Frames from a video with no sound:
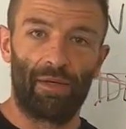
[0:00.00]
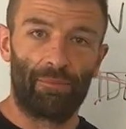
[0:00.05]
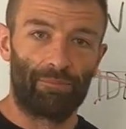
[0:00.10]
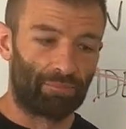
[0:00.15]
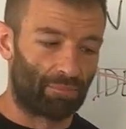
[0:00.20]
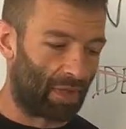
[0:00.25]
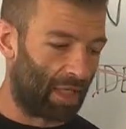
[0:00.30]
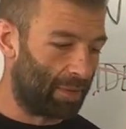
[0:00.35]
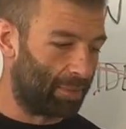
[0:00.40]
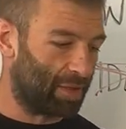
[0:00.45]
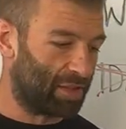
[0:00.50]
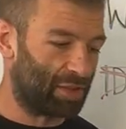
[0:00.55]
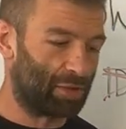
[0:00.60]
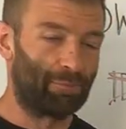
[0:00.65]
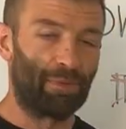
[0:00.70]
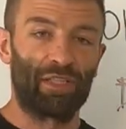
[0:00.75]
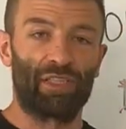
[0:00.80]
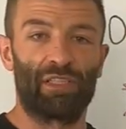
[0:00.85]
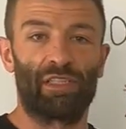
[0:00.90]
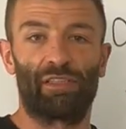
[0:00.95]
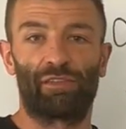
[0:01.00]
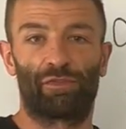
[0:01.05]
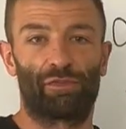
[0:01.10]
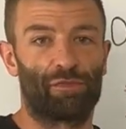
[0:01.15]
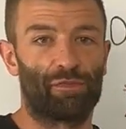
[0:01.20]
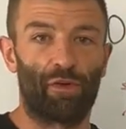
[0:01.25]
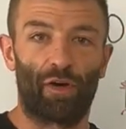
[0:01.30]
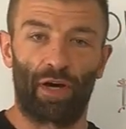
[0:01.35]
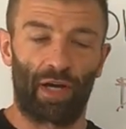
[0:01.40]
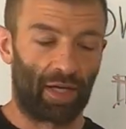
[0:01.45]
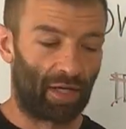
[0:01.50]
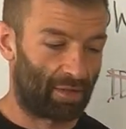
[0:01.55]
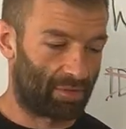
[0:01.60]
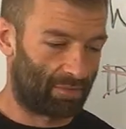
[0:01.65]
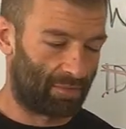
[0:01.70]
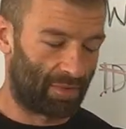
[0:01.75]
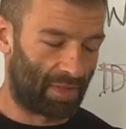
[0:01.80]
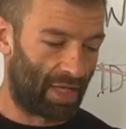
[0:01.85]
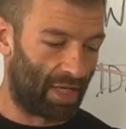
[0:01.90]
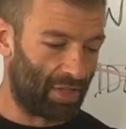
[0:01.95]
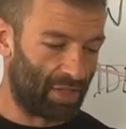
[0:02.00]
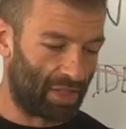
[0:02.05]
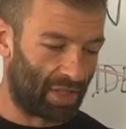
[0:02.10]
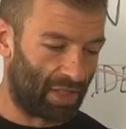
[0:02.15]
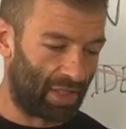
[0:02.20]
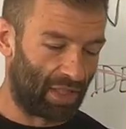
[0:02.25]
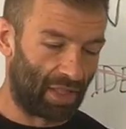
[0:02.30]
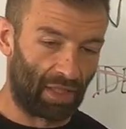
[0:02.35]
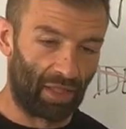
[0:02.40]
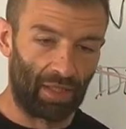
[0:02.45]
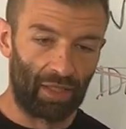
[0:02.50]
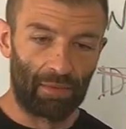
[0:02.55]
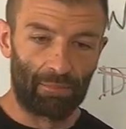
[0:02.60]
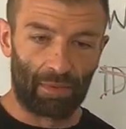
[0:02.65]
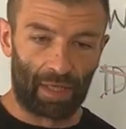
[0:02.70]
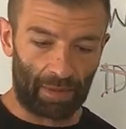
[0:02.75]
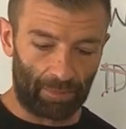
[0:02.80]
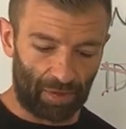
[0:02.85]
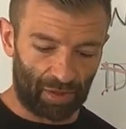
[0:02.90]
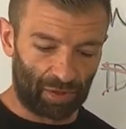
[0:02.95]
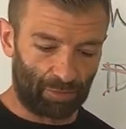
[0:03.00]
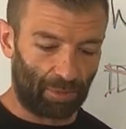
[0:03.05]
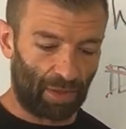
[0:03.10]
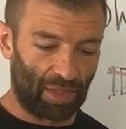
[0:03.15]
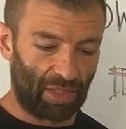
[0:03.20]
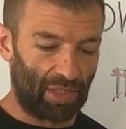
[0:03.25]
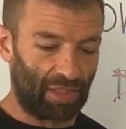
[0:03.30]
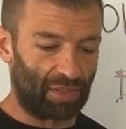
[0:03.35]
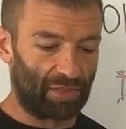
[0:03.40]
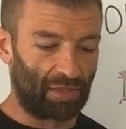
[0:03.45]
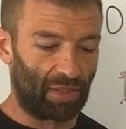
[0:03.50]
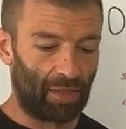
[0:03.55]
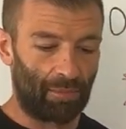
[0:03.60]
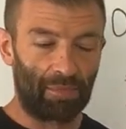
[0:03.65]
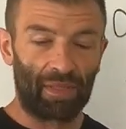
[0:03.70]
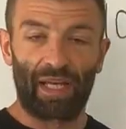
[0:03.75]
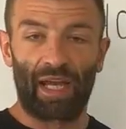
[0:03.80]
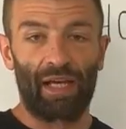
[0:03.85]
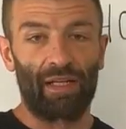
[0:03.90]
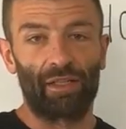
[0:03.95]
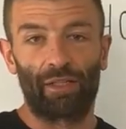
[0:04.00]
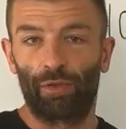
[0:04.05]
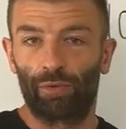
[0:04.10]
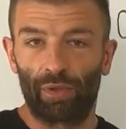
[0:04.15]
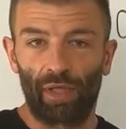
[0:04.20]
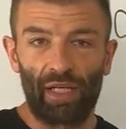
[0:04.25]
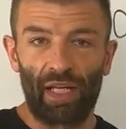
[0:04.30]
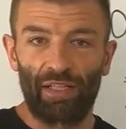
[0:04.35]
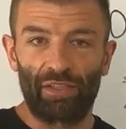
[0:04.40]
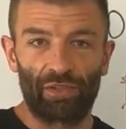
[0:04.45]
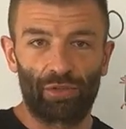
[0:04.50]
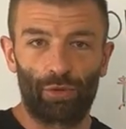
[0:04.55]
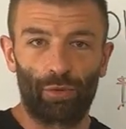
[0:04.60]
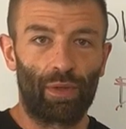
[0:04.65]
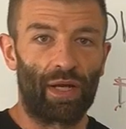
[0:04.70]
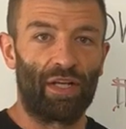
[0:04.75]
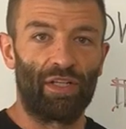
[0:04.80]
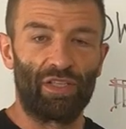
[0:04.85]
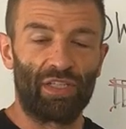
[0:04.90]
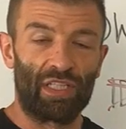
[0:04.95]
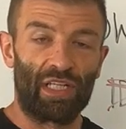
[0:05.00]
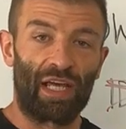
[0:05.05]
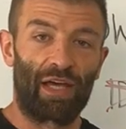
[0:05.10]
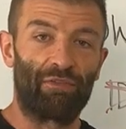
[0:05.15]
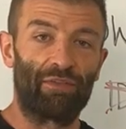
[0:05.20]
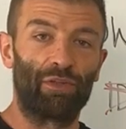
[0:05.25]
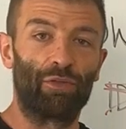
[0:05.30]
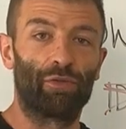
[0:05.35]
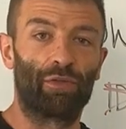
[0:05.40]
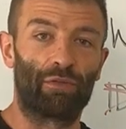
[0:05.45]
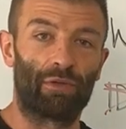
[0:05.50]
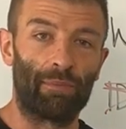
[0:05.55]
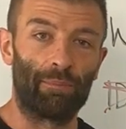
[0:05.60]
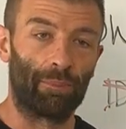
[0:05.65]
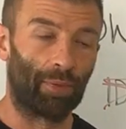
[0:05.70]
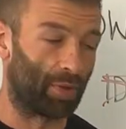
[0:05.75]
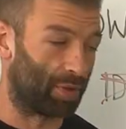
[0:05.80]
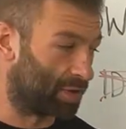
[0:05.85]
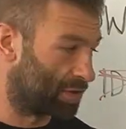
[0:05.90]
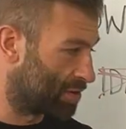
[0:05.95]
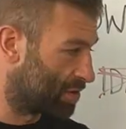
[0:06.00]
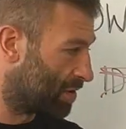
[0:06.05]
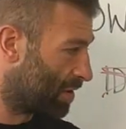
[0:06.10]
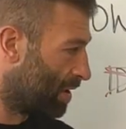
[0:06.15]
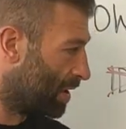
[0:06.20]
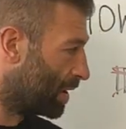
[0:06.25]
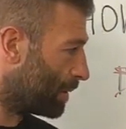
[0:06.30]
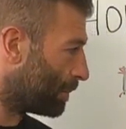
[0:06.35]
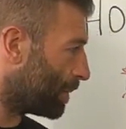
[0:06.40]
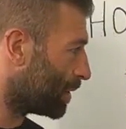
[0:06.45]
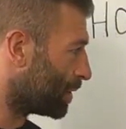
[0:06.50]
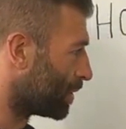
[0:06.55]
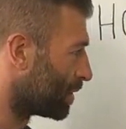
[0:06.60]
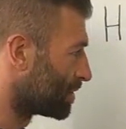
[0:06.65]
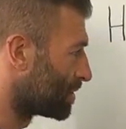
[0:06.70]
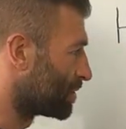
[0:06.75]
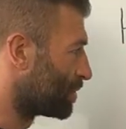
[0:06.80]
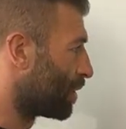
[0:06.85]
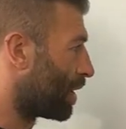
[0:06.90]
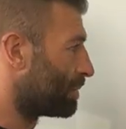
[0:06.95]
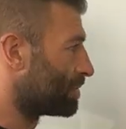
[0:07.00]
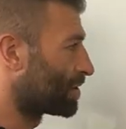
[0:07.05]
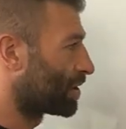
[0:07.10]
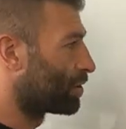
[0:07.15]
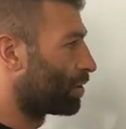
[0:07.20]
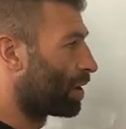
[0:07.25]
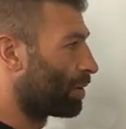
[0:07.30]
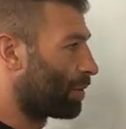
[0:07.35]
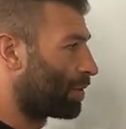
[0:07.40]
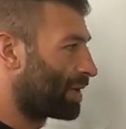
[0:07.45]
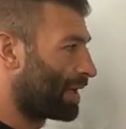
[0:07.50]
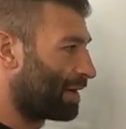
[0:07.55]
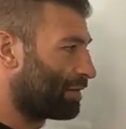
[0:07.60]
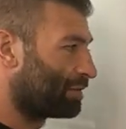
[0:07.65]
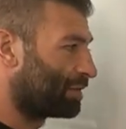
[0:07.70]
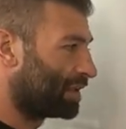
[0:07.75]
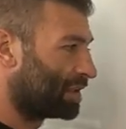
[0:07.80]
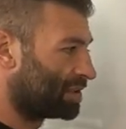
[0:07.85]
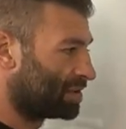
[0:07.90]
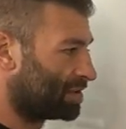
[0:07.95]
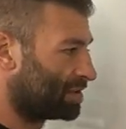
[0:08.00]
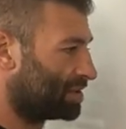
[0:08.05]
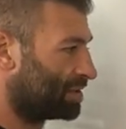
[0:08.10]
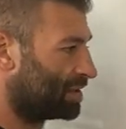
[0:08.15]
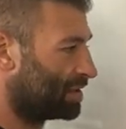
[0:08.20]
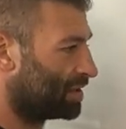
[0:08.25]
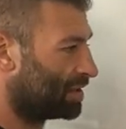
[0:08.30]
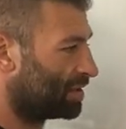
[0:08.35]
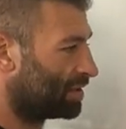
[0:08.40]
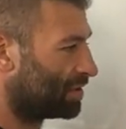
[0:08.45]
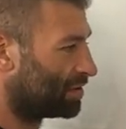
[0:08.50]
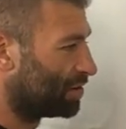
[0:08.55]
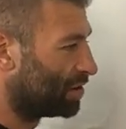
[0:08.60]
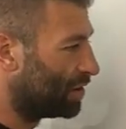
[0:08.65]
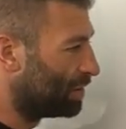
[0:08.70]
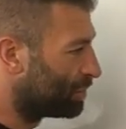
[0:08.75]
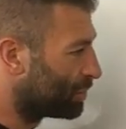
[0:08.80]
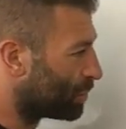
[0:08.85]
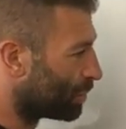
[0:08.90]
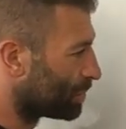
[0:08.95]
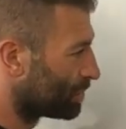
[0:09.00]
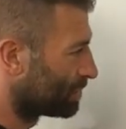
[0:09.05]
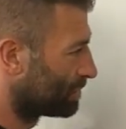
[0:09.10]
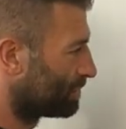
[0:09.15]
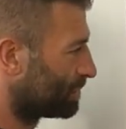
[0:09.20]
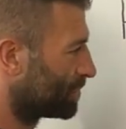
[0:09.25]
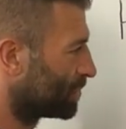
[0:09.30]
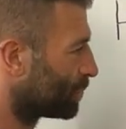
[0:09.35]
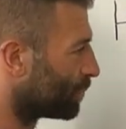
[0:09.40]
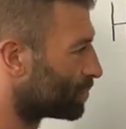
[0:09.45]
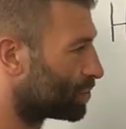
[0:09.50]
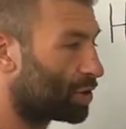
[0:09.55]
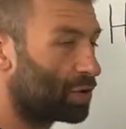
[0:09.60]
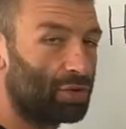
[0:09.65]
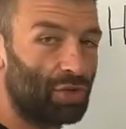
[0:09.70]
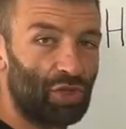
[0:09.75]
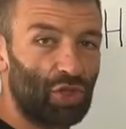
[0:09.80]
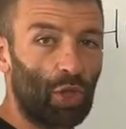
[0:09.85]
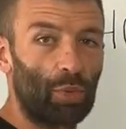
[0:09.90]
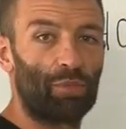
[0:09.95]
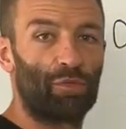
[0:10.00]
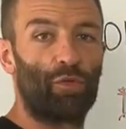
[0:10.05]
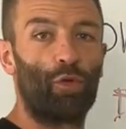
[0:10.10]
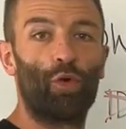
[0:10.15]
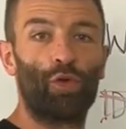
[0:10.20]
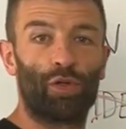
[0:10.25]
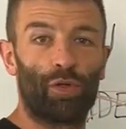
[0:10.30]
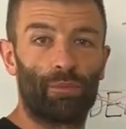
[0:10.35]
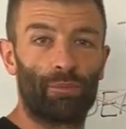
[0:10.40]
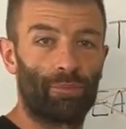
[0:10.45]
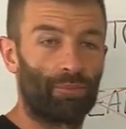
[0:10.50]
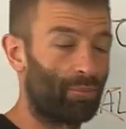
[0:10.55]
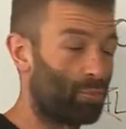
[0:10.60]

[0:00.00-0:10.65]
maybe a specialist fire engineer, maybe a specialist mechanical and electrical engineer having all their inputs. But a lot of the times the client won't have this. So you've got to sort of do the job for them,